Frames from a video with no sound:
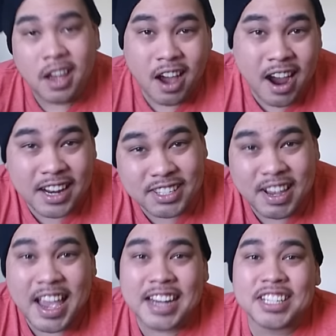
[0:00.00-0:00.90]
All right, so
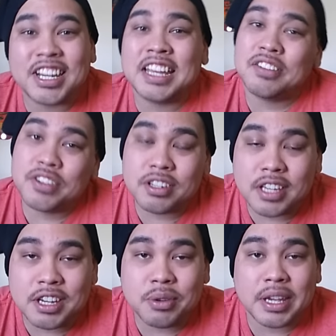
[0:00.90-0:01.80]
I had to change views
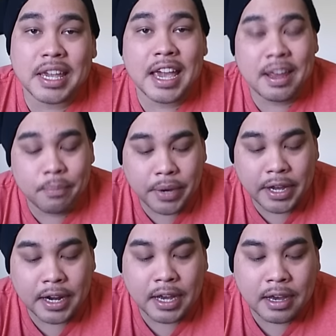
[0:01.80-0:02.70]
on you again,
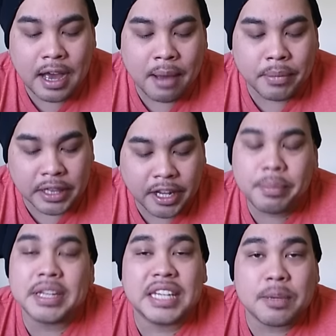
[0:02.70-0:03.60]
but I'm a
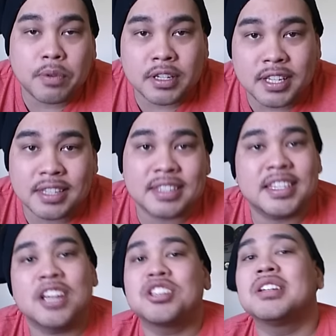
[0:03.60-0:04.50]
little bit deeper into the
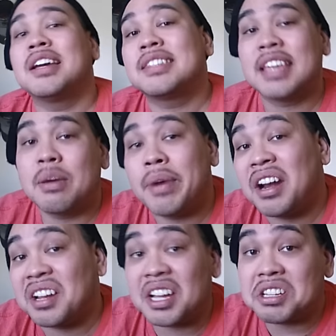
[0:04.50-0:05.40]
session. I'd say
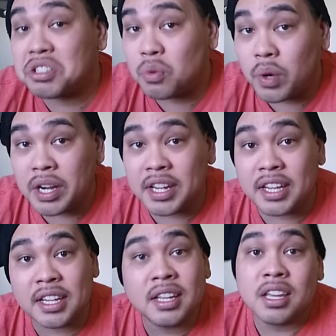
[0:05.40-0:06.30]
about a good
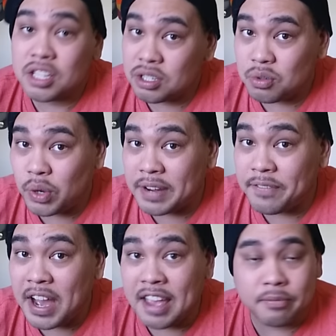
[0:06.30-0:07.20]
20,
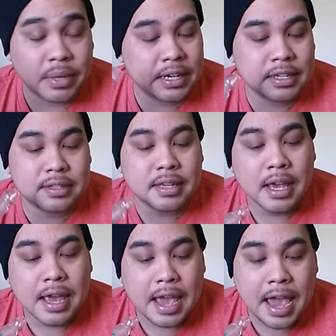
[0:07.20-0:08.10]
25 minutes,
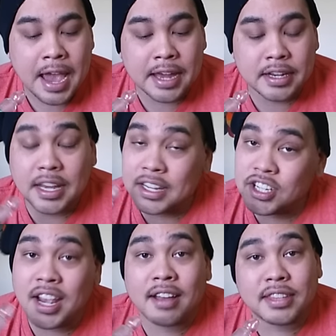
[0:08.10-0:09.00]
and
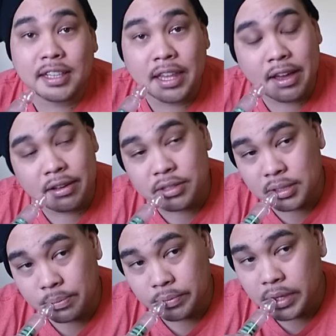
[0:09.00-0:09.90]
check out the
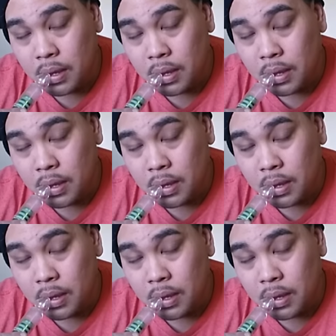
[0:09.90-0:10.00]
clouds.